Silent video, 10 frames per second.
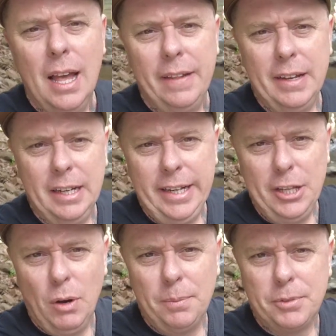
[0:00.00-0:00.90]
And then
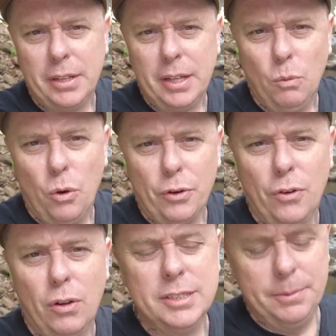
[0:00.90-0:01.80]
leading you up to the
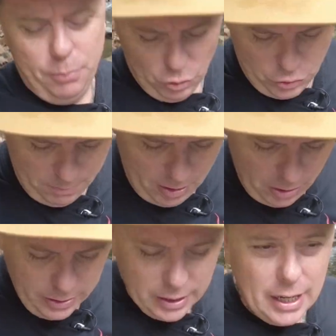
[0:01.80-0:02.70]
waterfall. I was in portrait
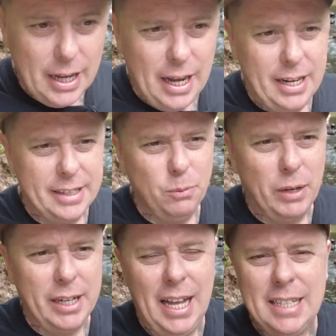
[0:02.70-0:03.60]
mode, and I did
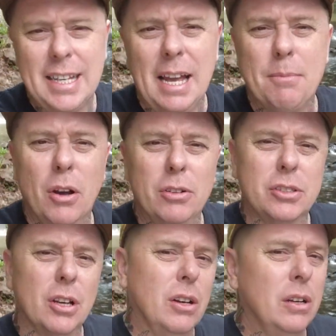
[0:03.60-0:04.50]
one in landscape mode.
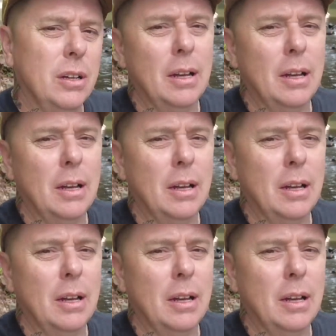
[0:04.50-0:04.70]
So